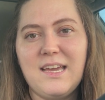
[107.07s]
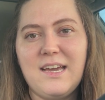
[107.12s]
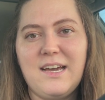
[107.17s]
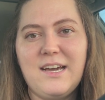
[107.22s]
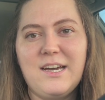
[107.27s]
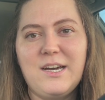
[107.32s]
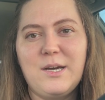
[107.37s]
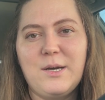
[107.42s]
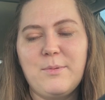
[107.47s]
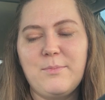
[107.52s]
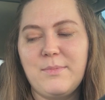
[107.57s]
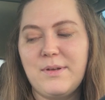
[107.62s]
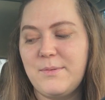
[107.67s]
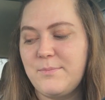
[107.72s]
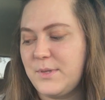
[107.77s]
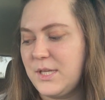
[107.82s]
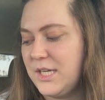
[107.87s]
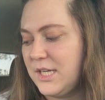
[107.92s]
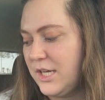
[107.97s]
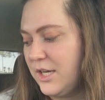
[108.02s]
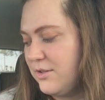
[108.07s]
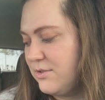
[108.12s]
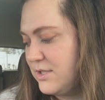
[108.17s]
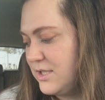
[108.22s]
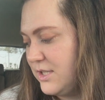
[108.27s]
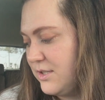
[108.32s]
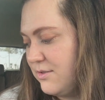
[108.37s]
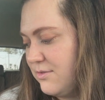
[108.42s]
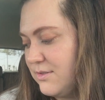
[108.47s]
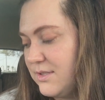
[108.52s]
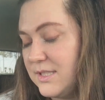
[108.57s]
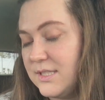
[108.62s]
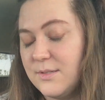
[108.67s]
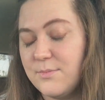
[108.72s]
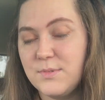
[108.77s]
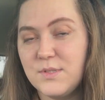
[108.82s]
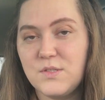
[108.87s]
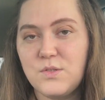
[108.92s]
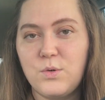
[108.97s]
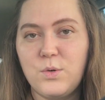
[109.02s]
I'm gonna go do
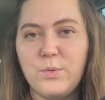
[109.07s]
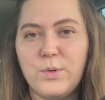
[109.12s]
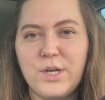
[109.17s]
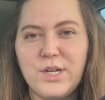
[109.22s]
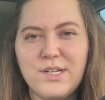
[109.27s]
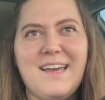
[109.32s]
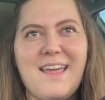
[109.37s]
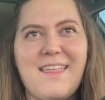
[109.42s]
some schoolwork.